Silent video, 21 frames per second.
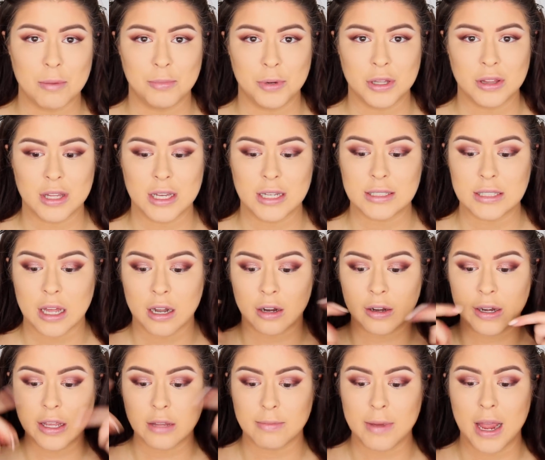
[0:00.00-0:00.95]
I'm gonna put this
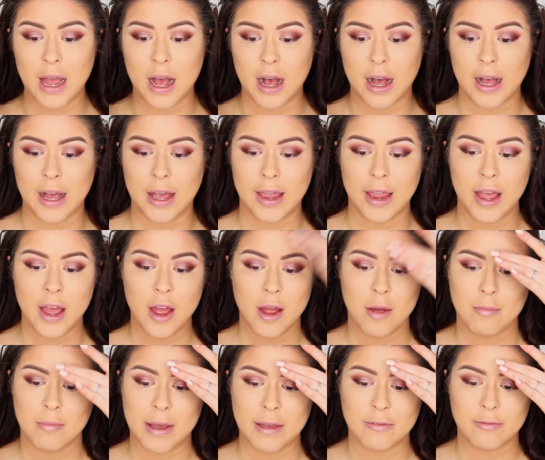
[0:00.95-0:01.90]
underneath my eye,
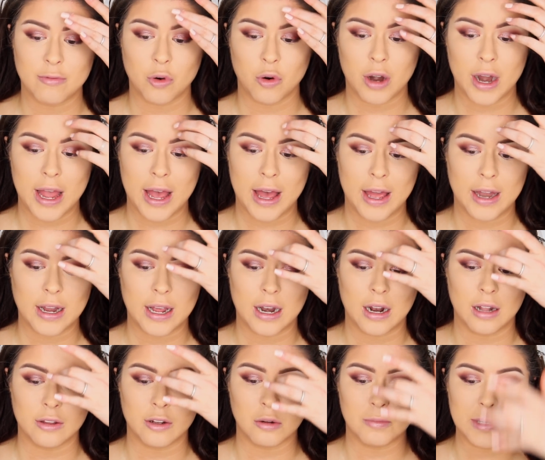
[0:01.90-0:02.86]
my forehead,
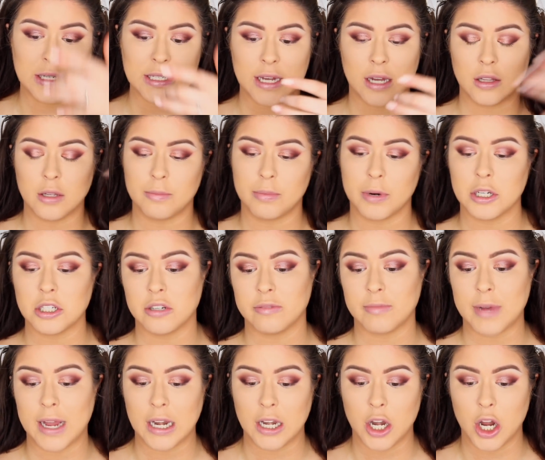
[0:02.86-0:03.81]
and a little bit down the bridge
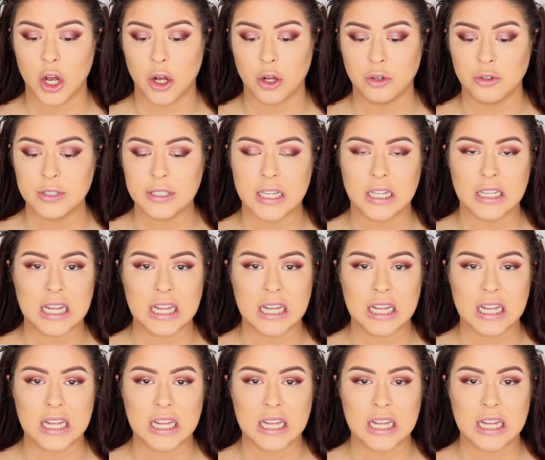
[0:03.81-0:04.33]
of my nose.